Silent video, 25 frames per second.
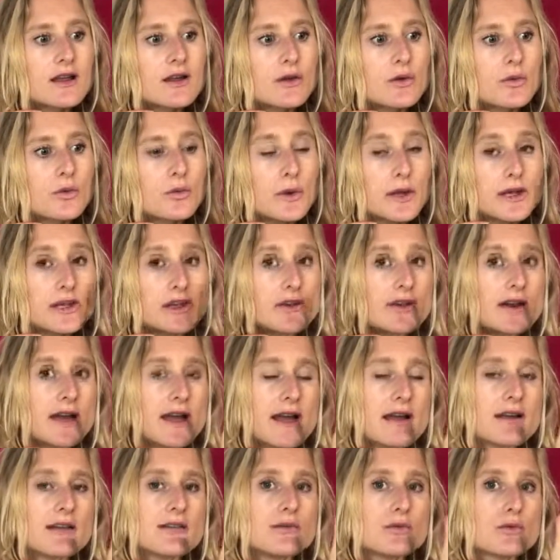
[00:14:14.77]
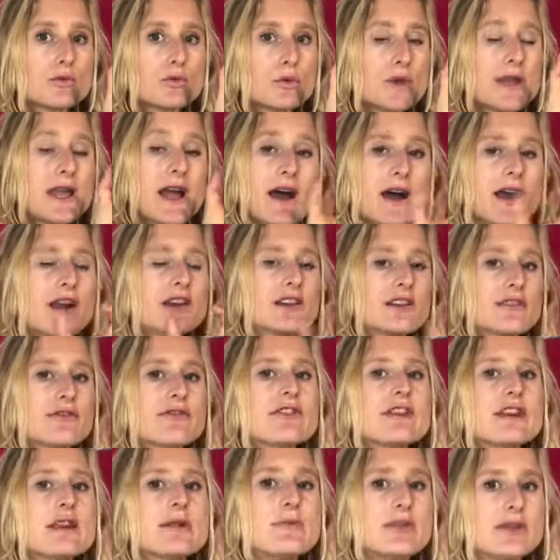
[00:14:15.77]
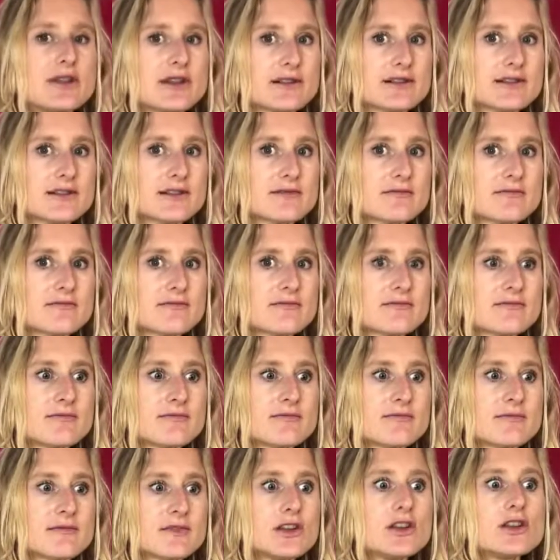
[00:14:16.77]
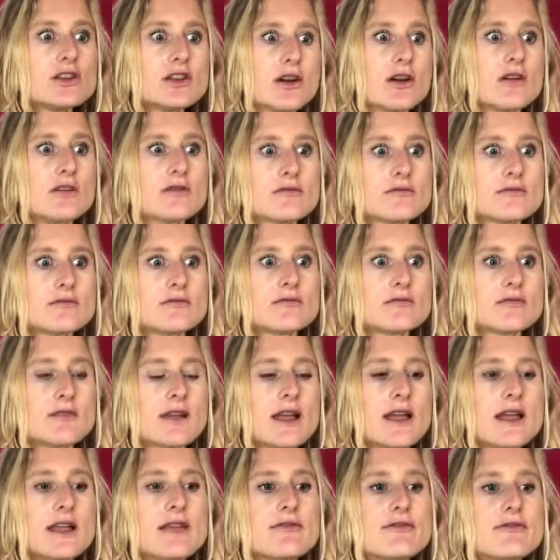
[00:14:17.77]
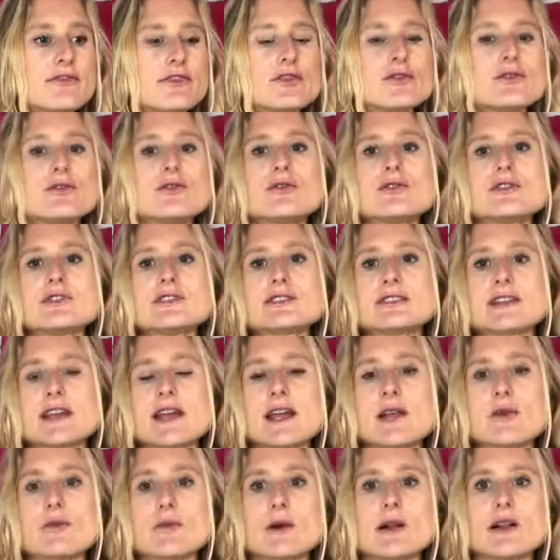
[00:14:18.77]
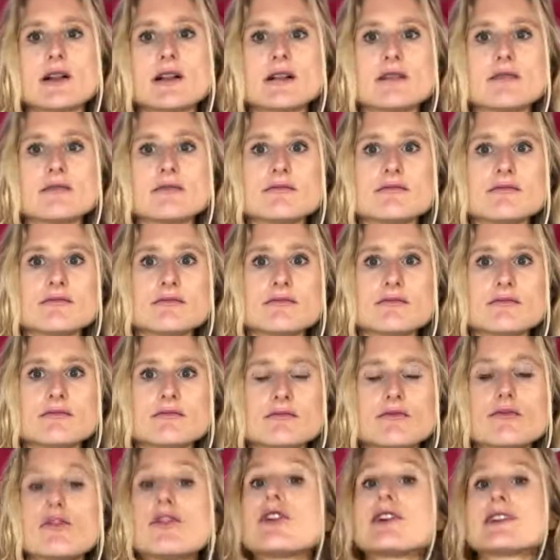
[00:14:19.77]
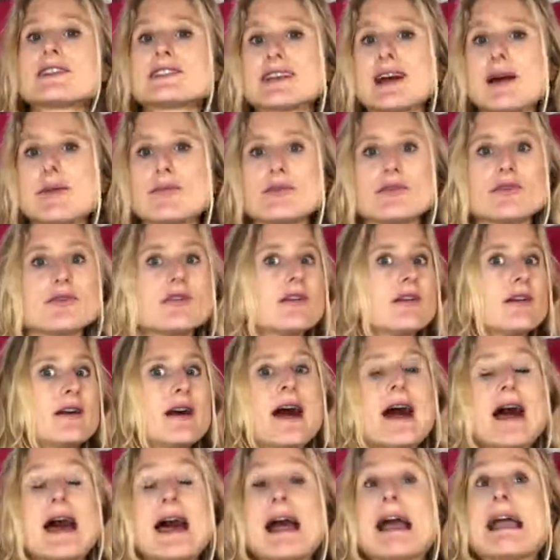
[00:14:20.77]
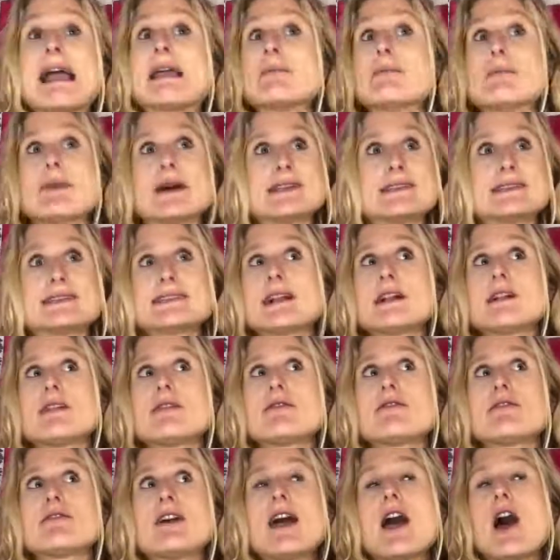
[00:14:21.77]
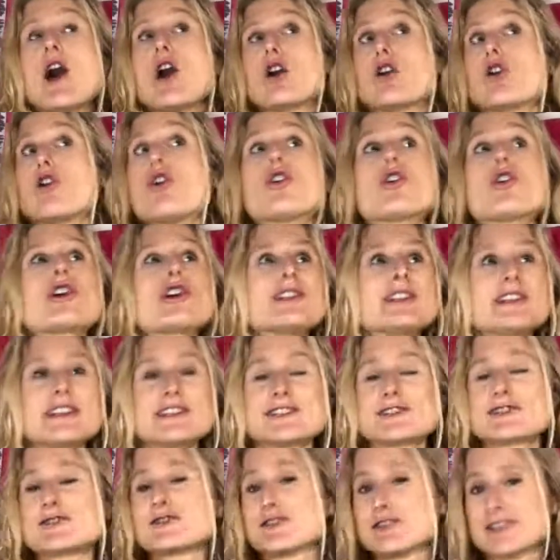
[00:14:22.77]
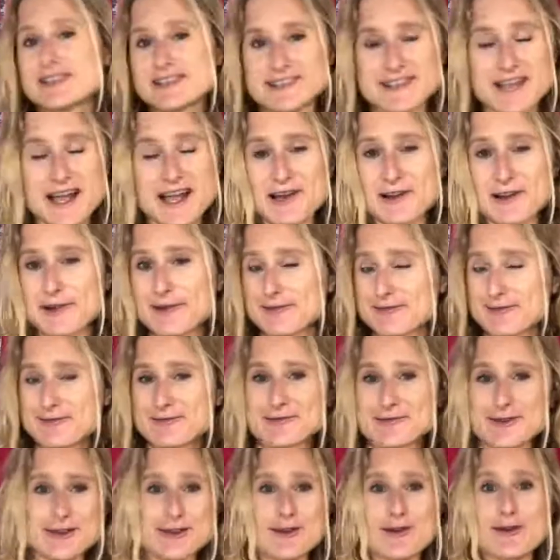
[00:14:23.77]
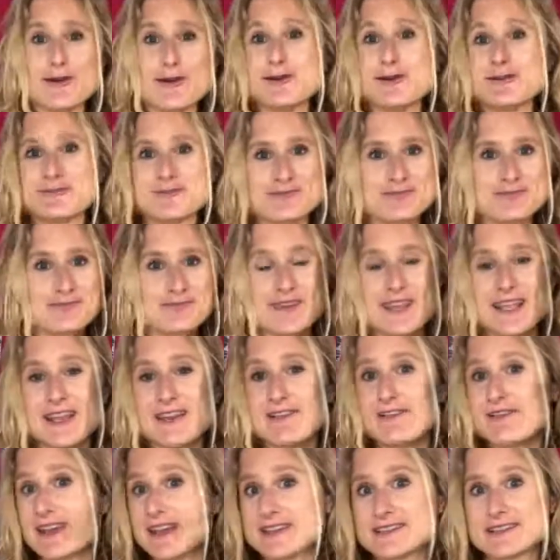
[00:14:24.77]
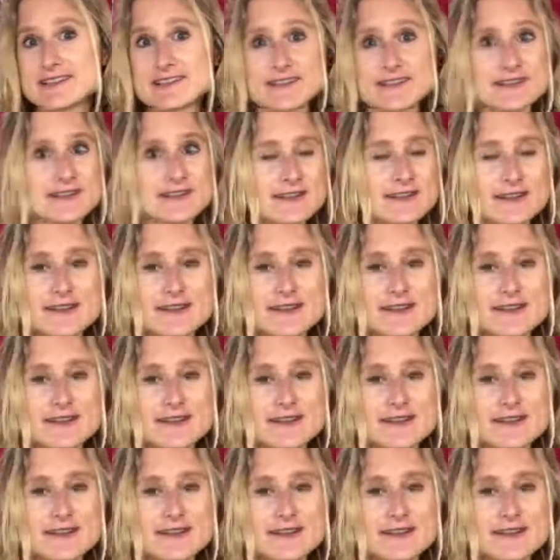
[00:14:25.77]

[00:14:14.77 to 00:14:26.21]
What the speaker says: when we are differently built. If you say, well, for example, I myself, according to these kind of invented